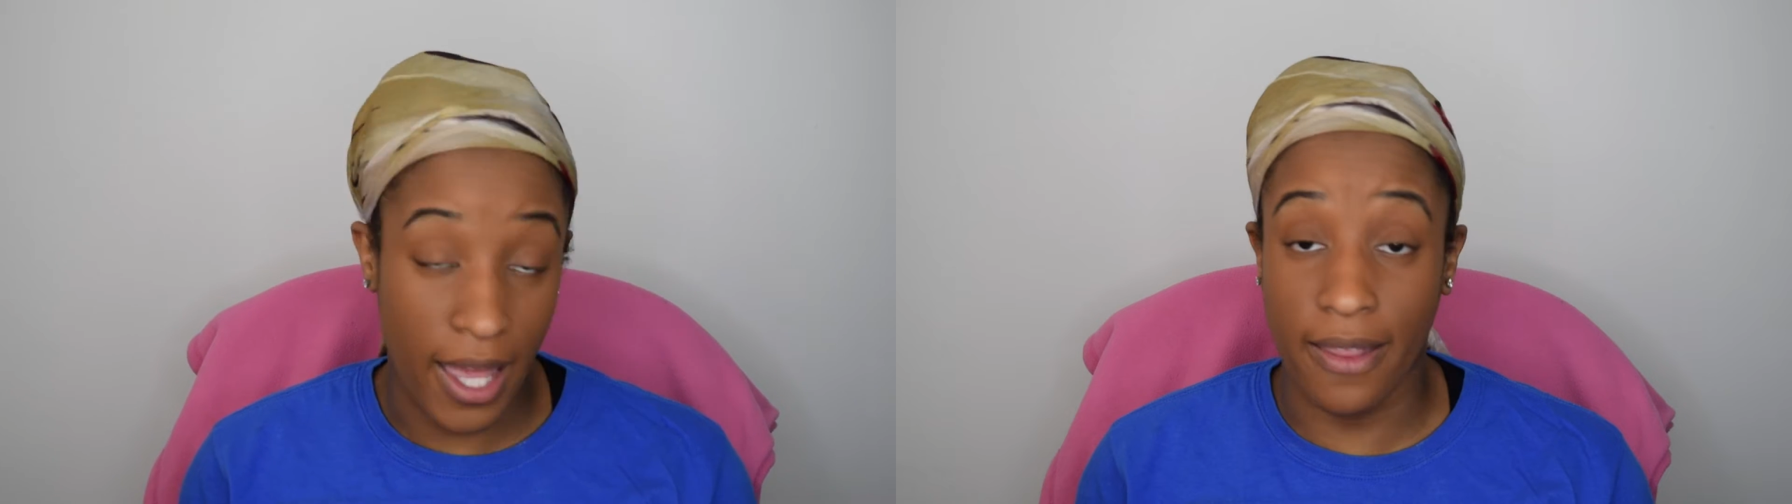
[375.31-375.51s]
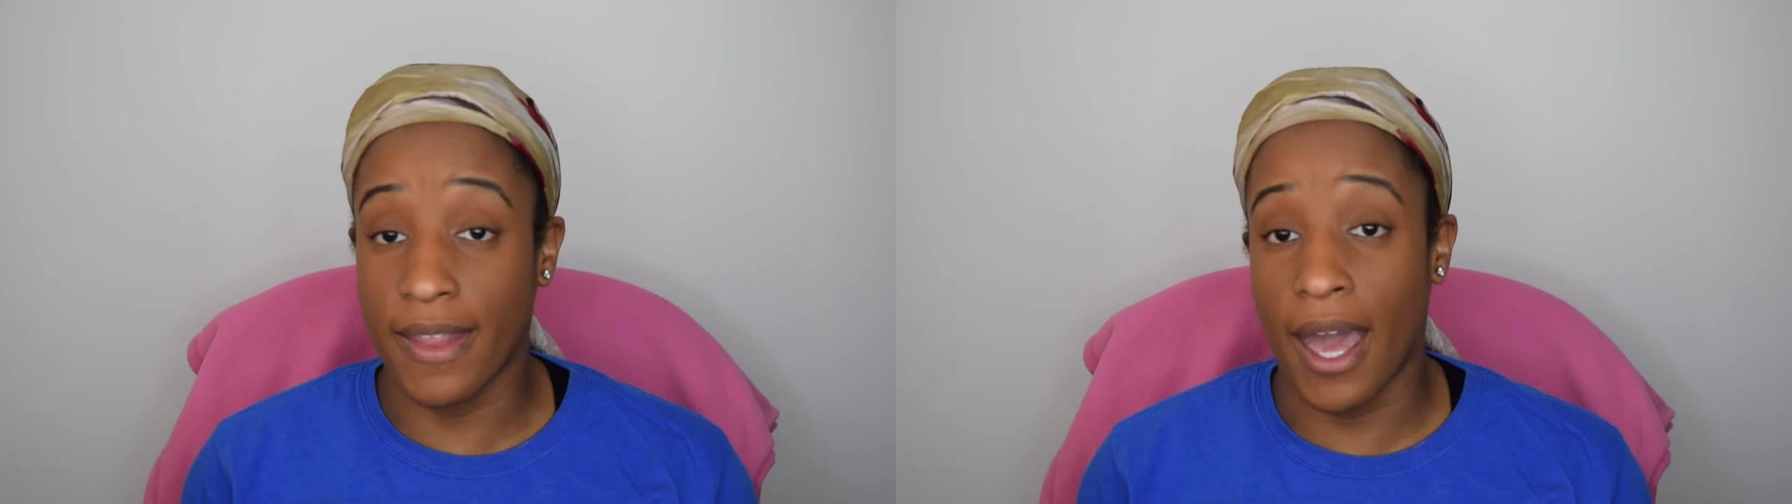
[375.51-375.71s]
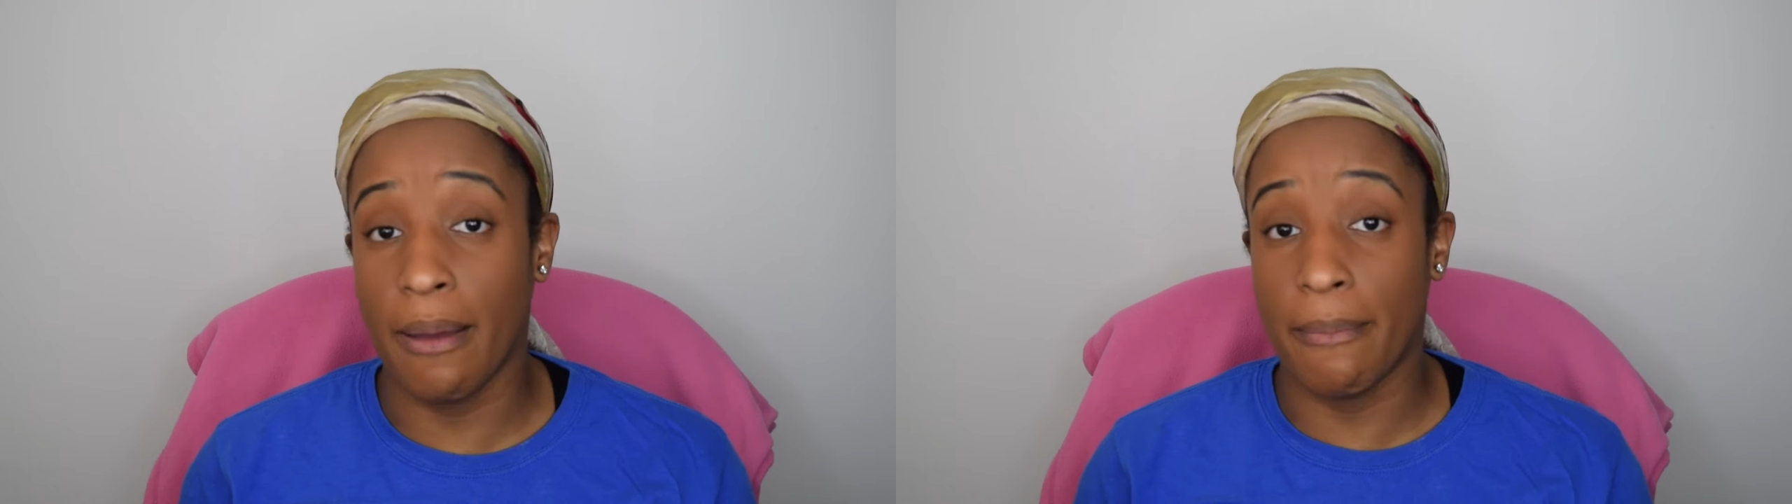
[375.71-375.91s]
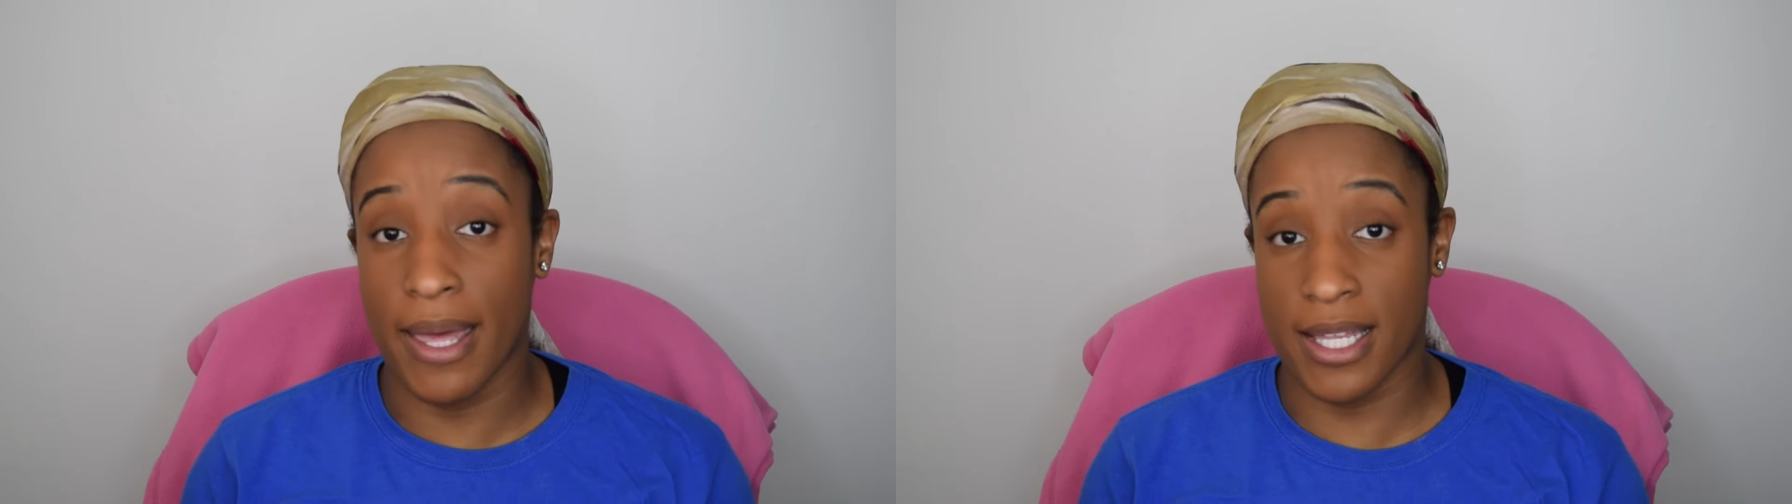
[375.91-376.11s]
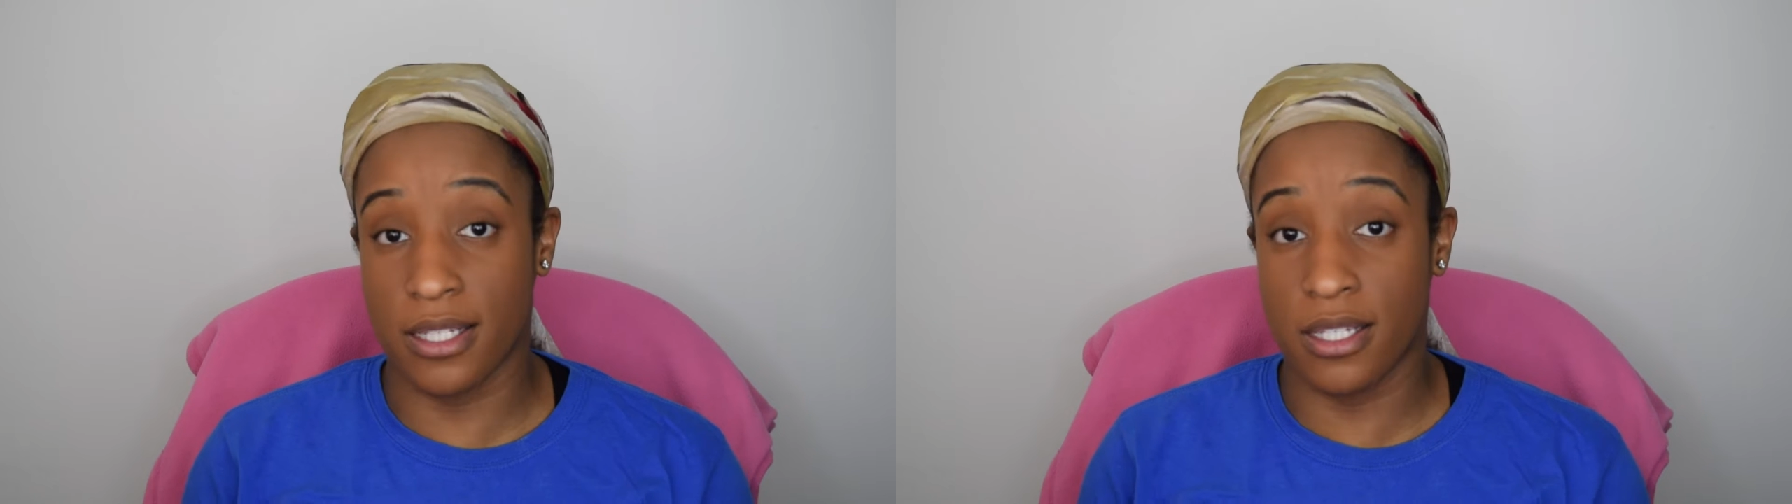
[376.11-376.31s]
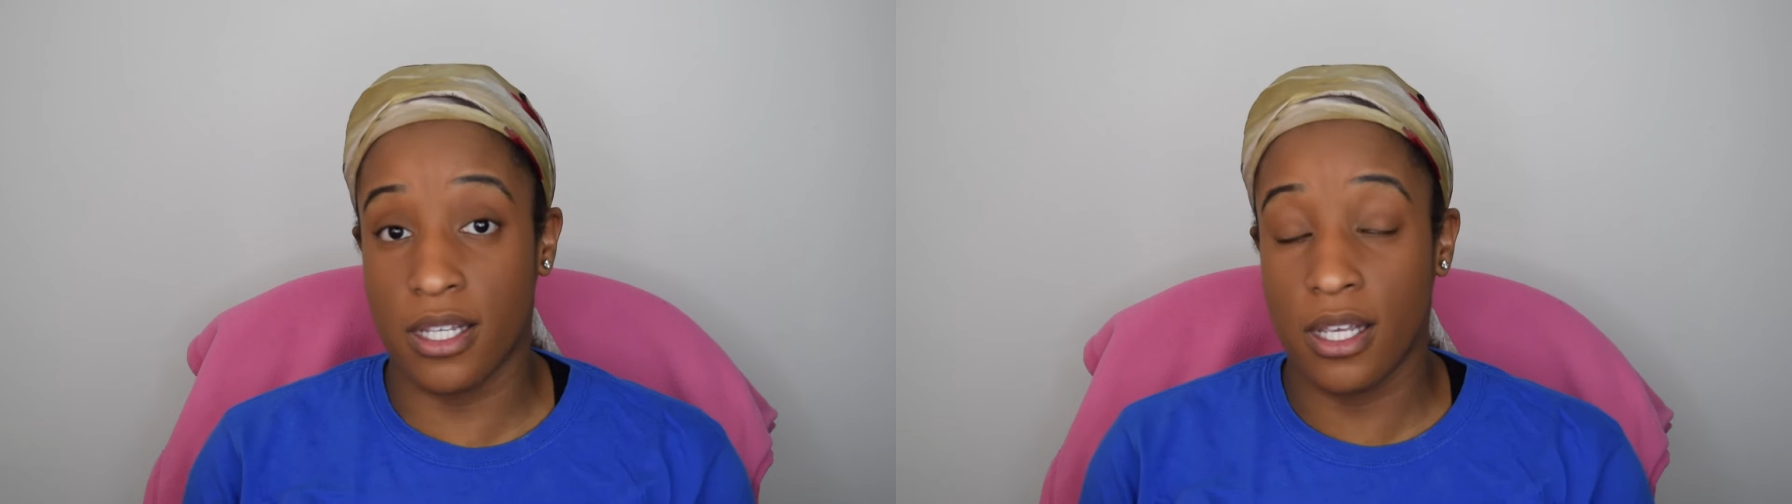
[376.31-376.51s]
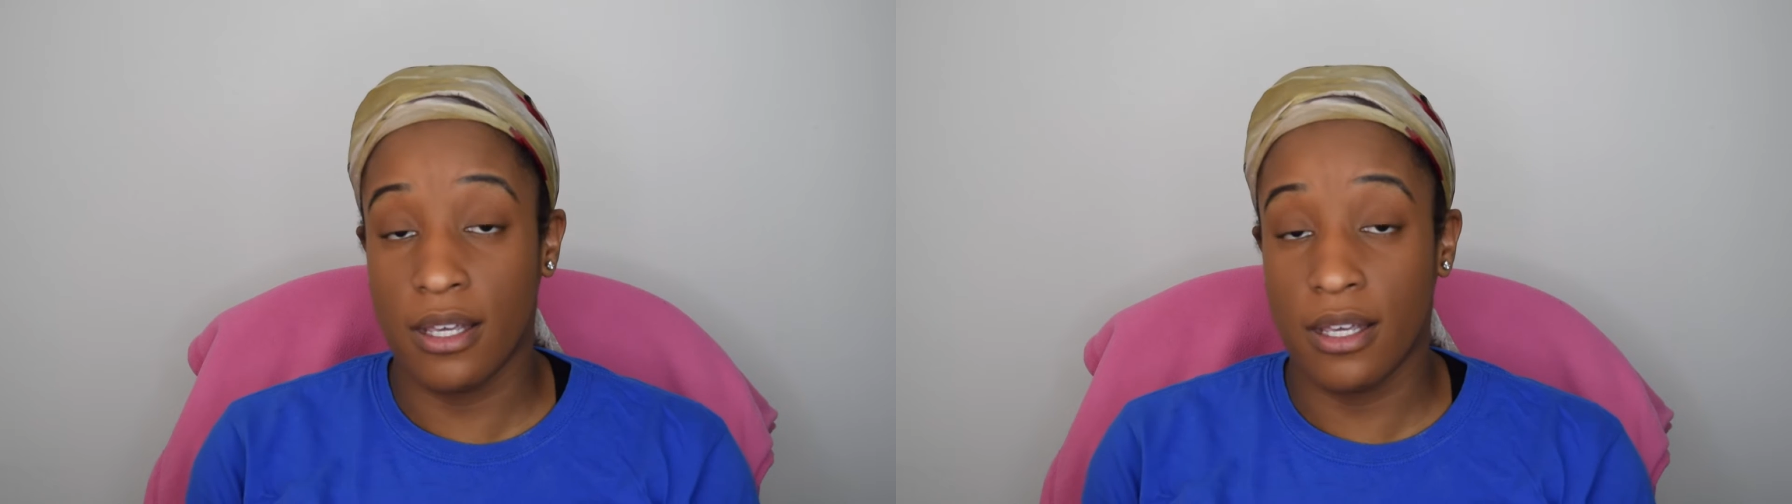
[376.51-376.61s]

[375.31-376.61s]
And that meant